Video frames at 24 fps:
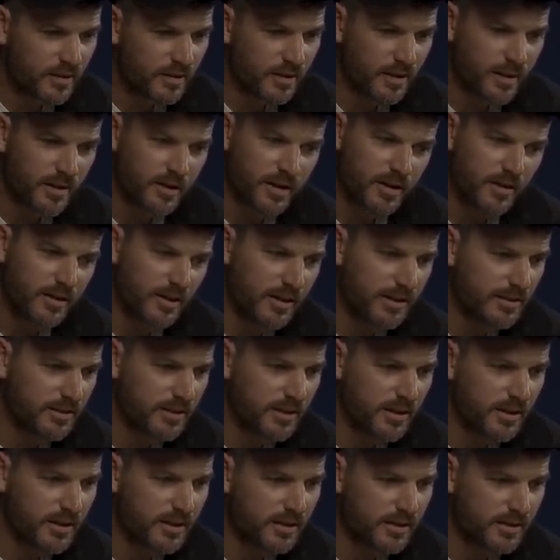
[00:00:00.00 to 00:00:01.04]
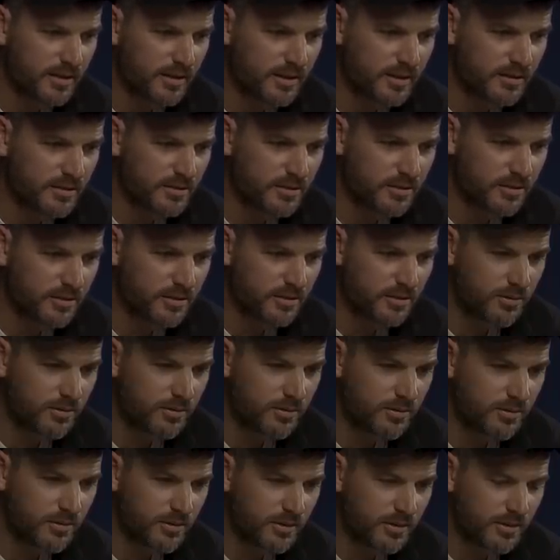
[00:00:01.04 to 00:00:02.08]
Yeah, I like that, that's cool.
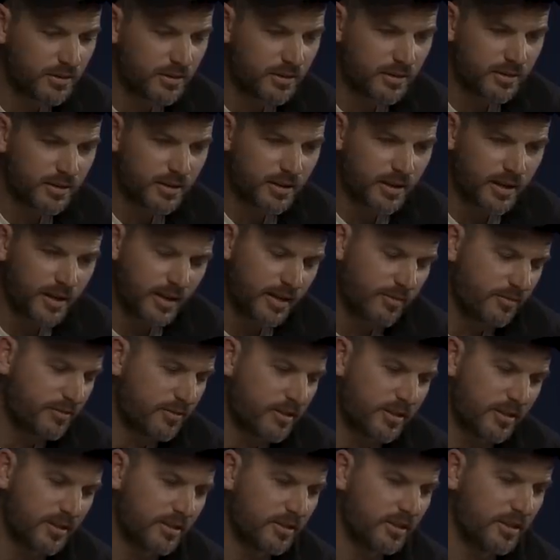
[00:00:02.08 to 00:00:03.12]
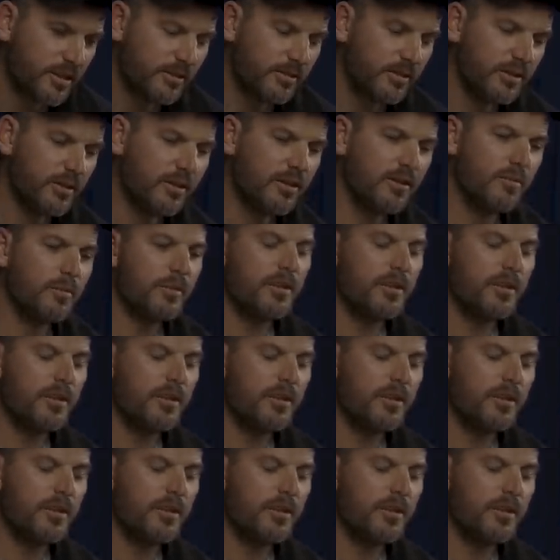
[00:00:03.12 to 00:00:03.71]
I fucking love it all,